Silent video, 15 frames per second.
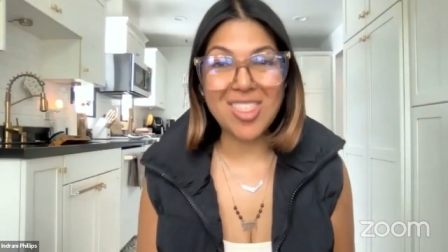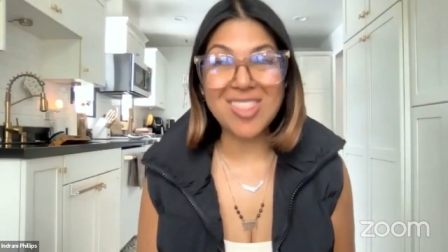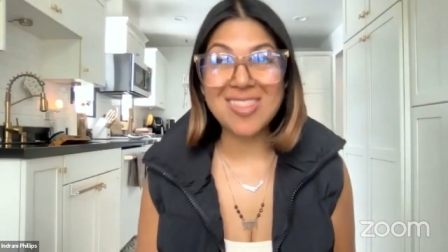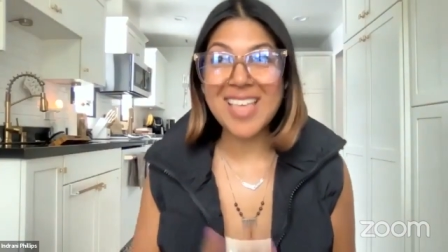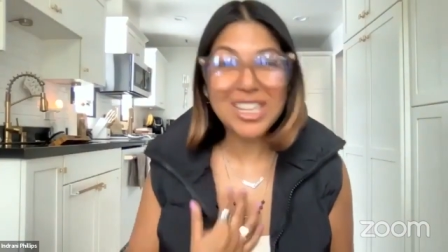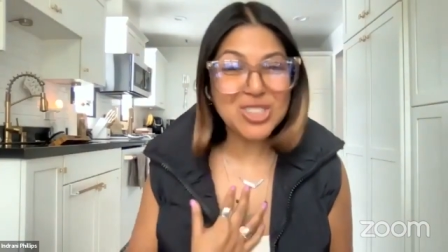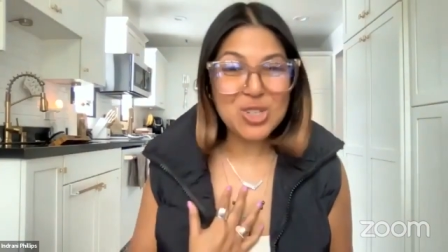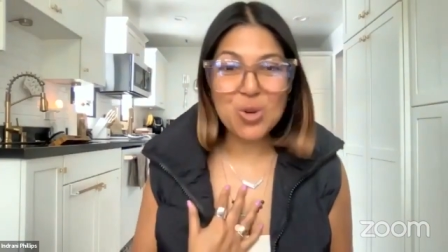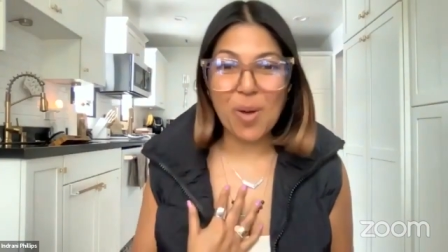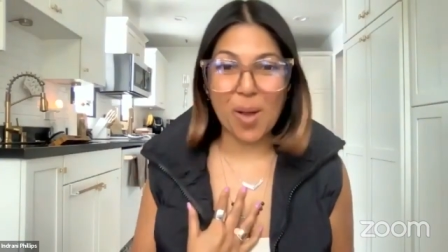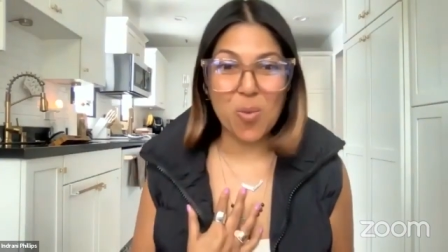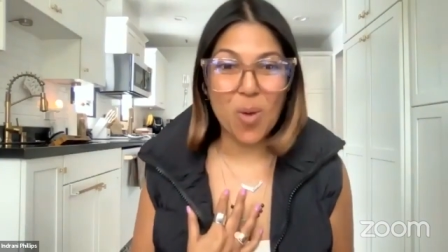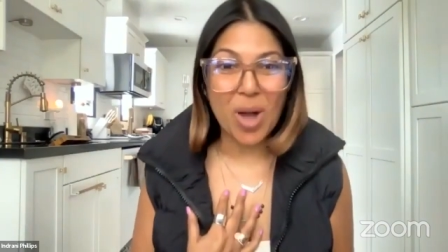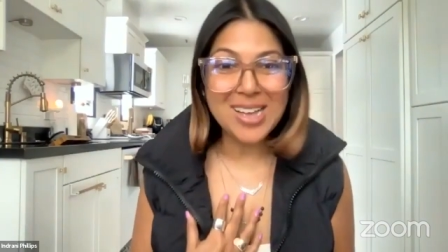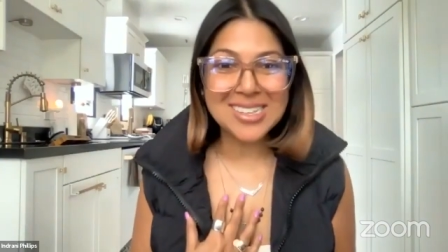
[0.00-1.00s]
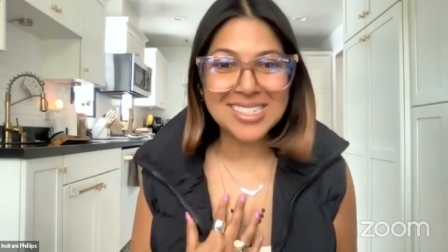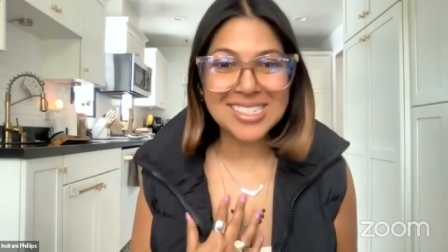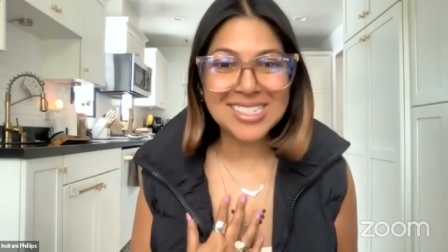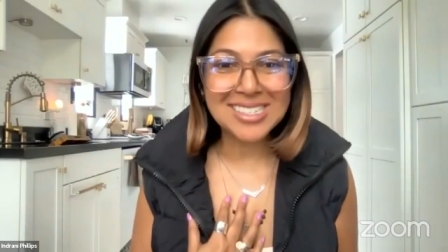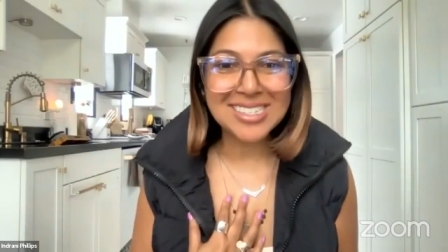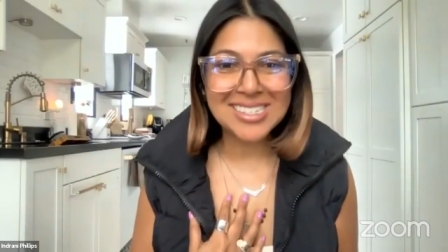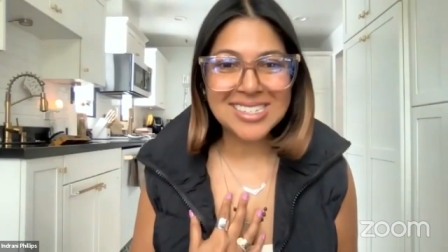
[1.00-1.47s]
And that's who I
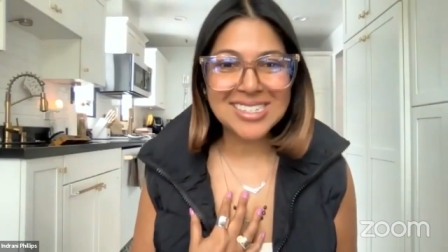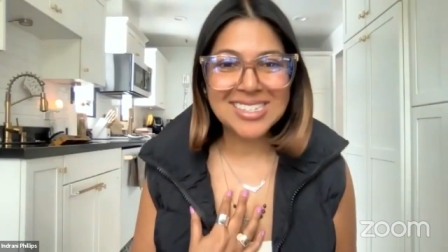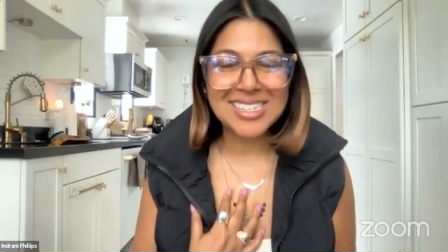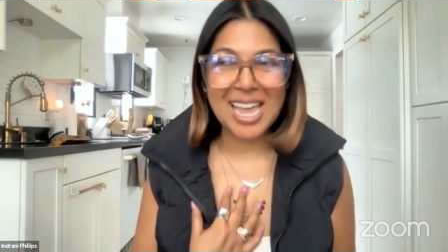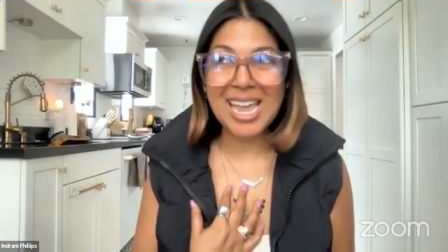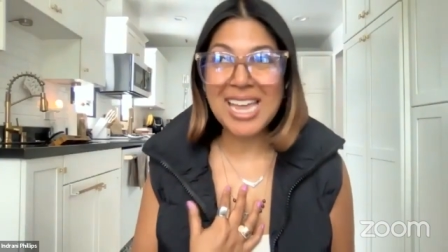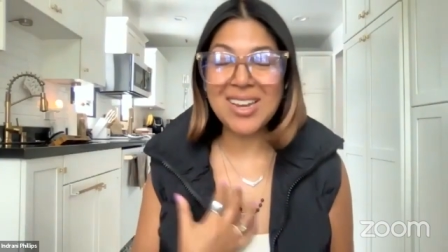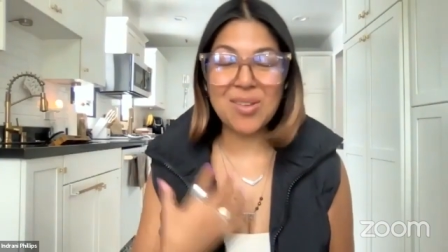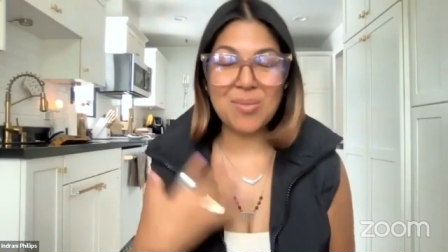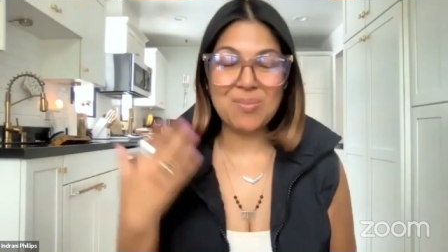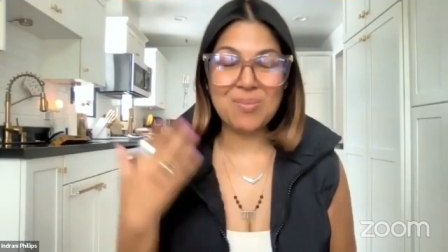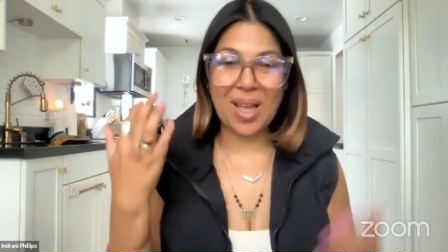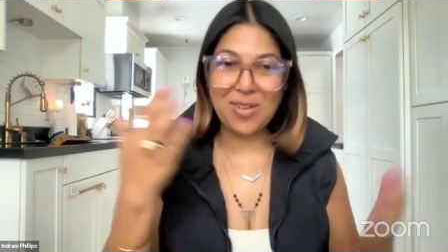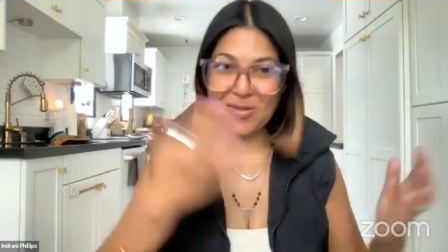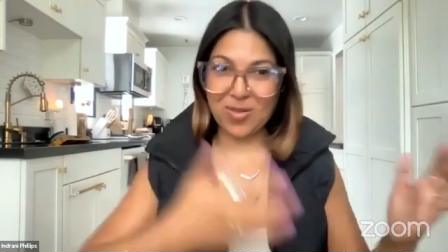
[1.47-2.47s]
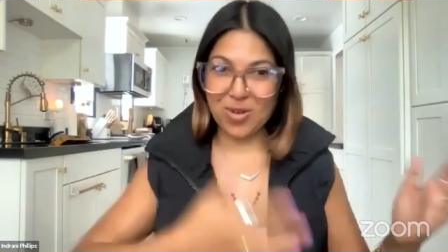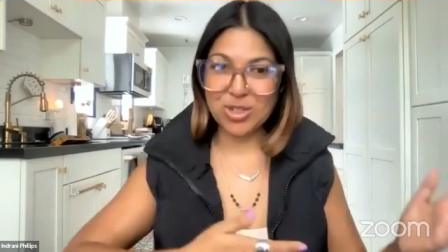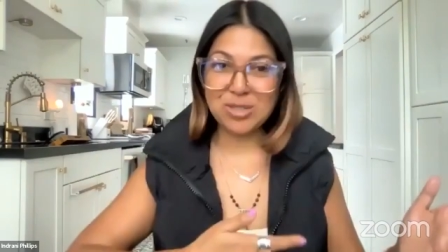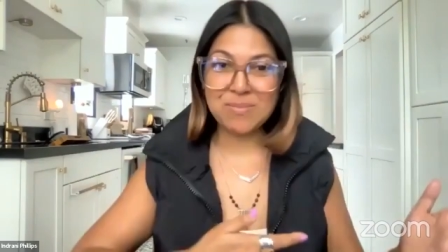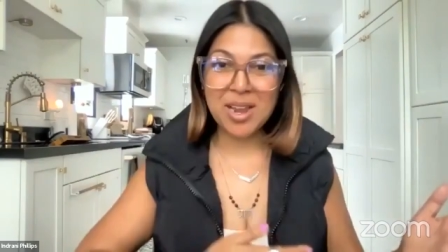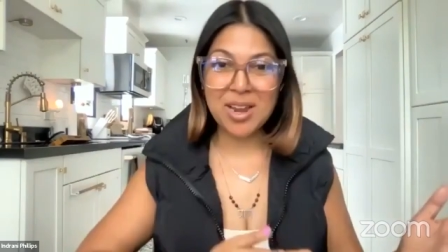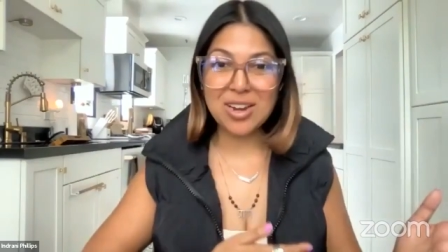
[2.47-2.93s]
was in my
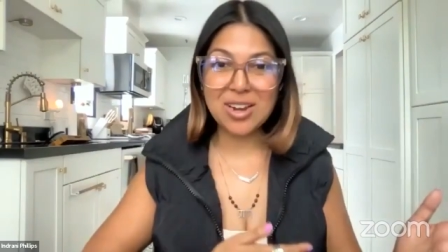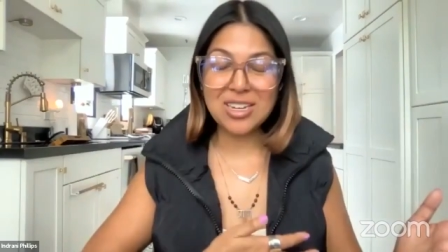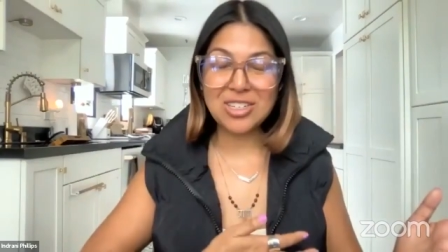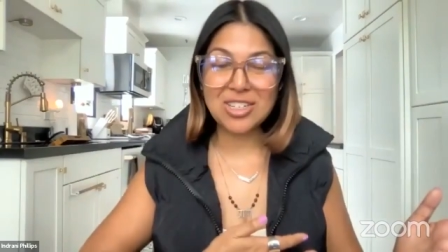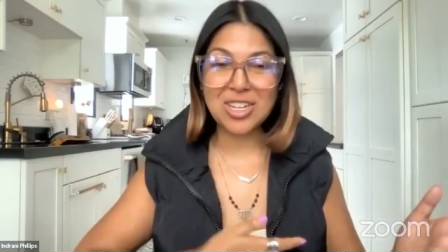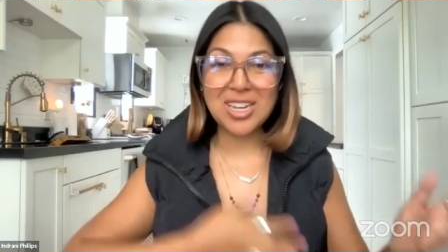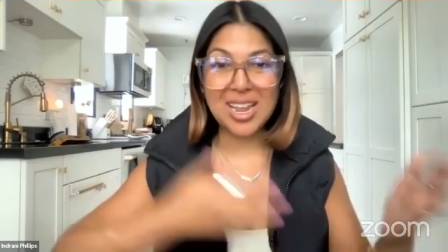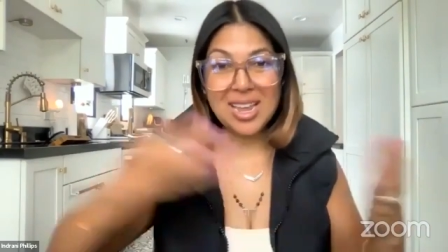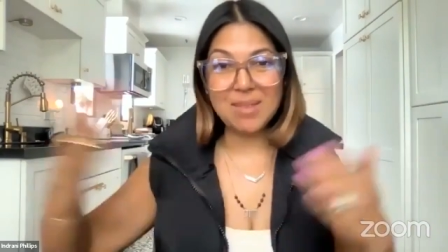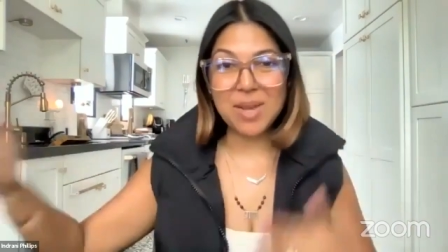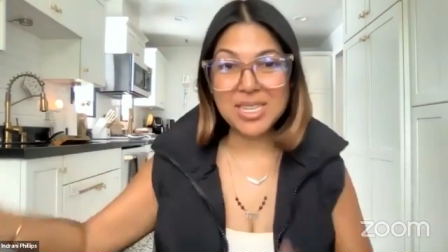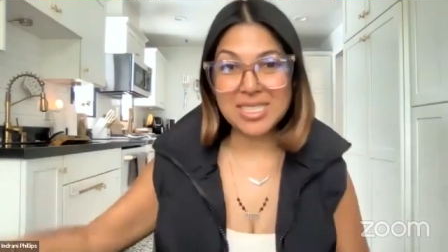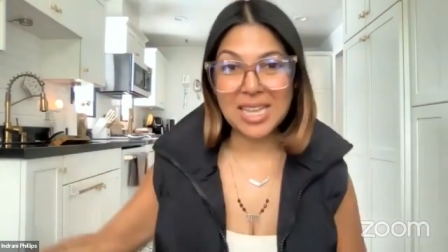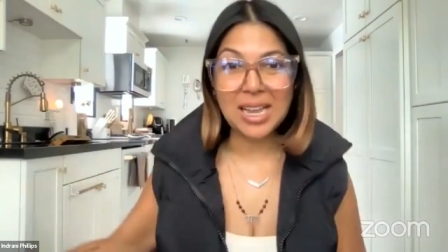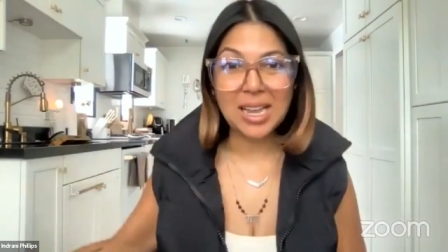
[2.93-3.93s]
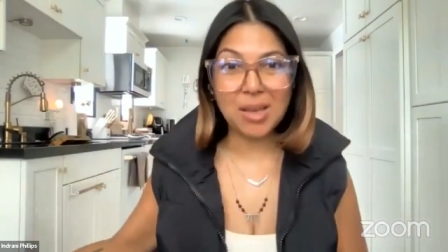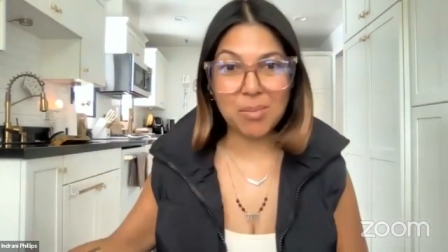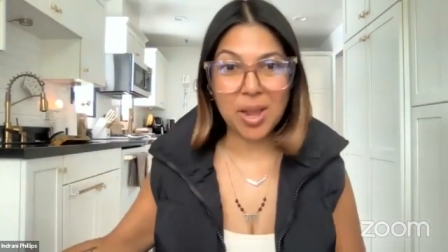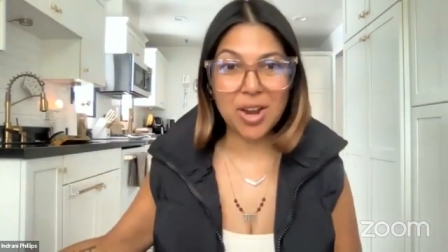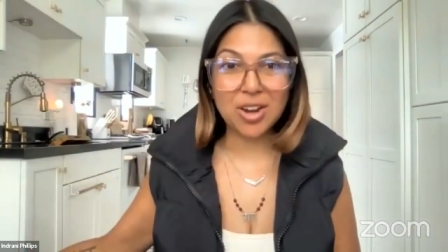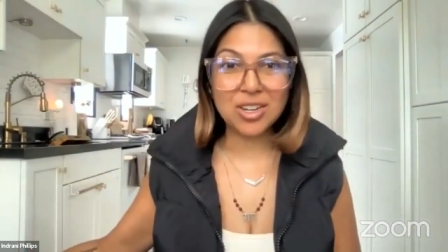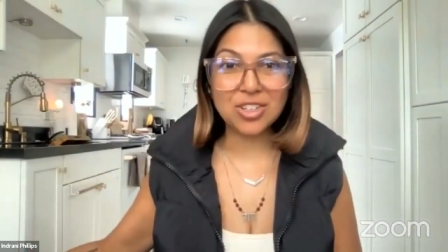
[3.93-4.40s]
first marriage and in my second
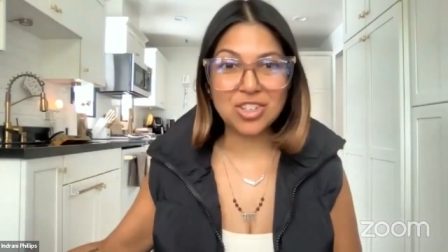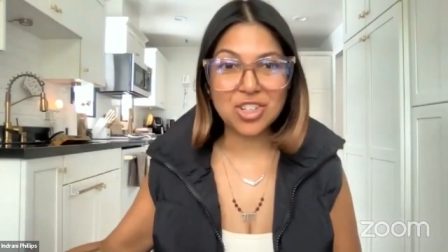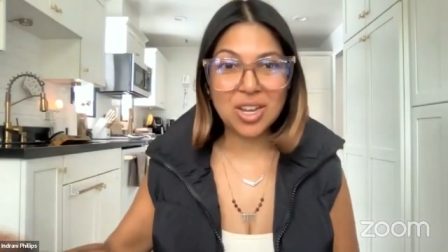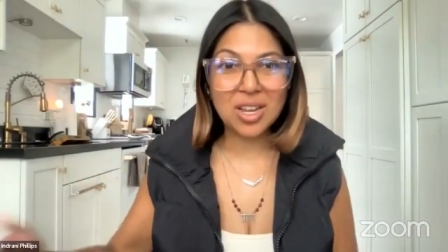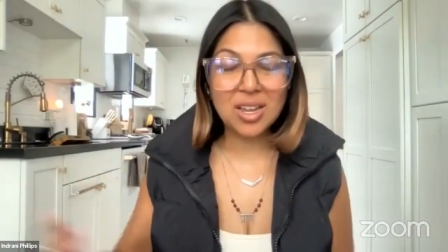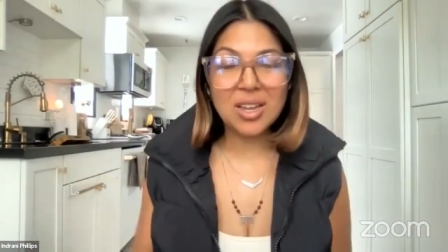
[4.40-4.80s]
marriage.